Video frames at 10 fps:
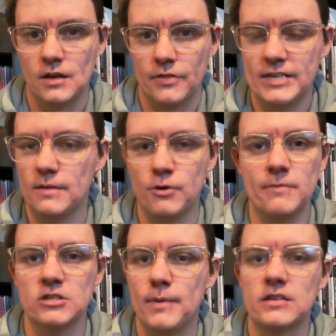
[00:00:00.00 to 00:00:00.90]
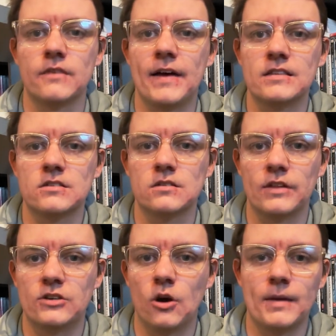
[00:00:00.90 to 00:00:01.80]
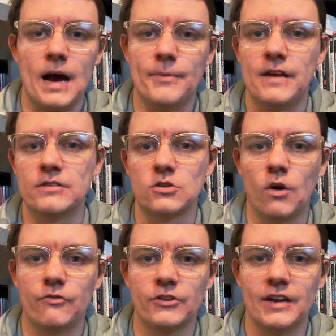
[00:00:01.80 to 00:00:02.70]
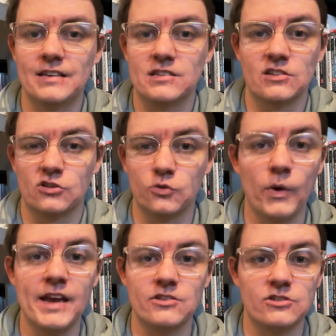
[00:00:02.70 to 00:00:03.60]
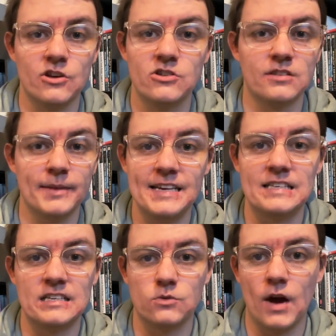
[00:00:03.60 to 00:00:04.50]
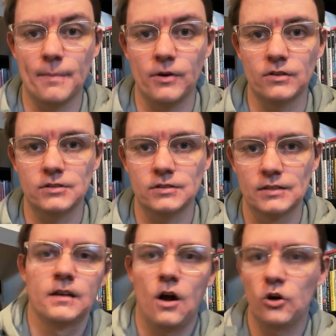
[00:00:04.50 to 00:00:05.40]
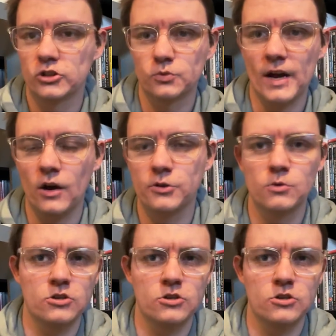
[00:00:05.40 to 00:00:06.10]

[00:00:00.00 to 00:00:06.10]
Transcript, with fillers: These are pretty much special events that normally happen every so often, and it's a good way just to earn some easy swag bucks. On Swagger, you would